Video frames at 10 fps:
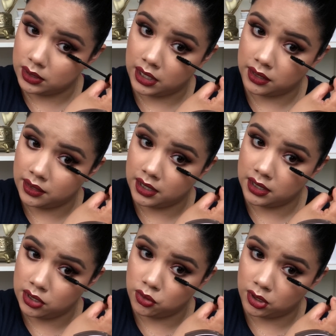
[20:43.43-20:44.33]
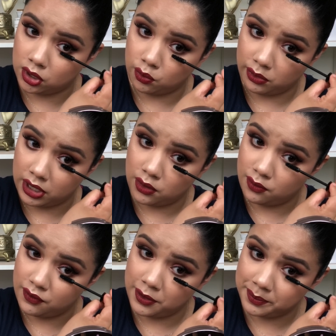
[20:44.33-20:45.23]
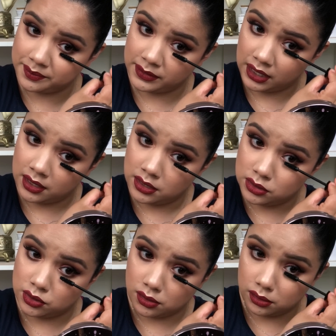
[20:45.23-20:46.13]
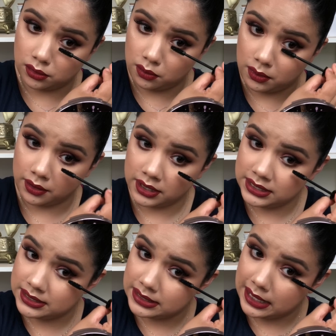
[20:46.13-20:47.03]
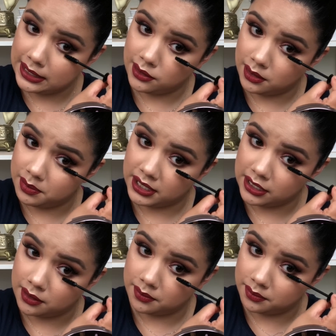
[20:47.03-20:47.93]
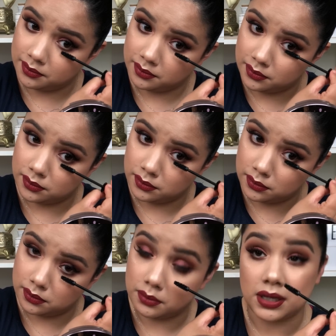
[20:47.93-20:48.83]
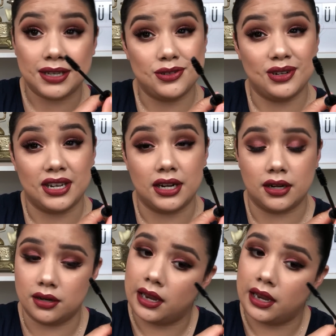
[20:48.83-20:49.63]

And then you can run on over to your local Walgreens and you can pick it up, because you need it in your